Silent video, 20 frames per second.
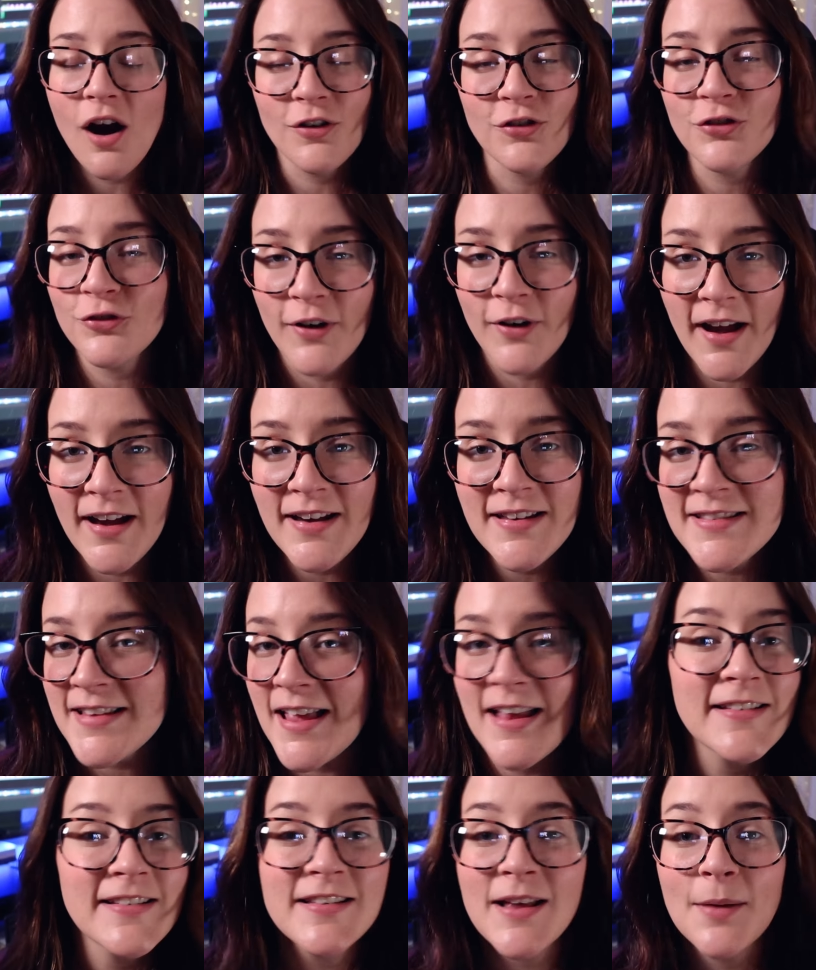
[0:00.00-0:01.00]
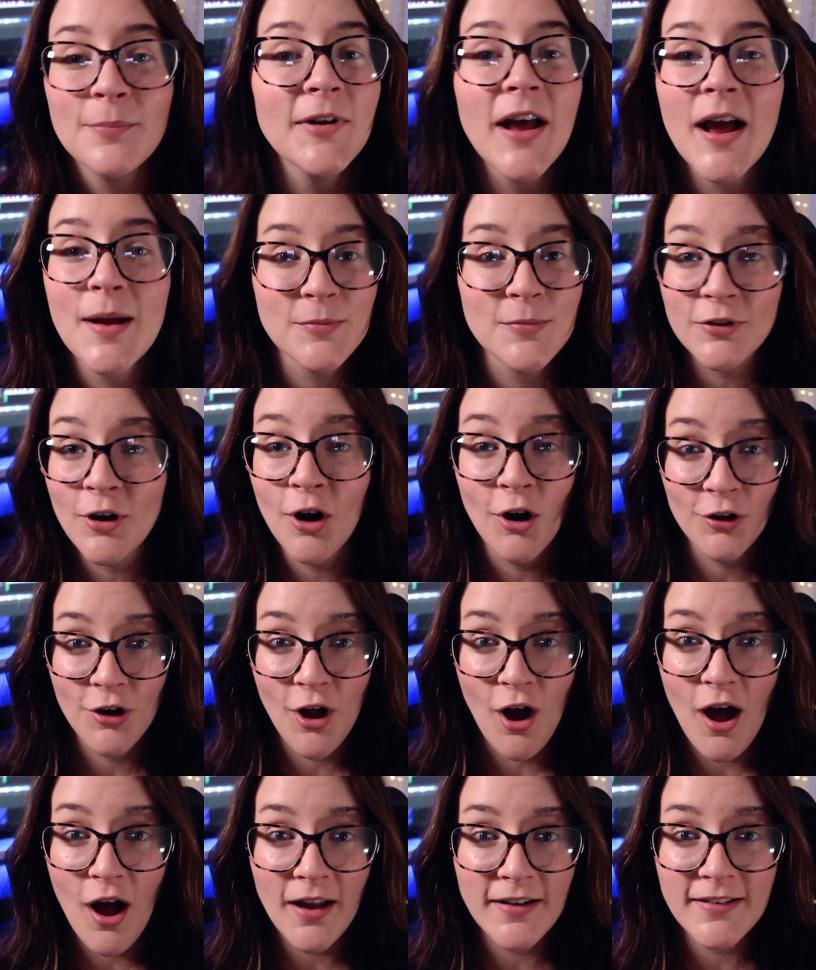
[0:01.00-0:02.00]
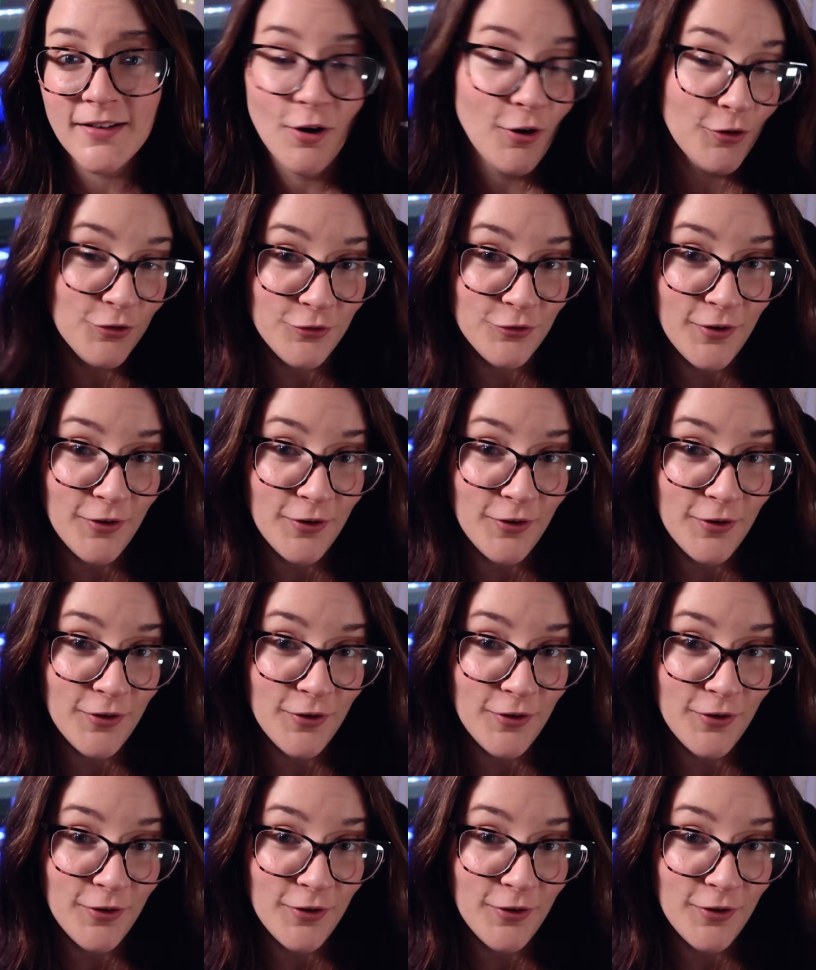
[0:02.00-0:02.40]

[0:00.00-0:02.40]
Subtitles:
our strengths and sometimes are not our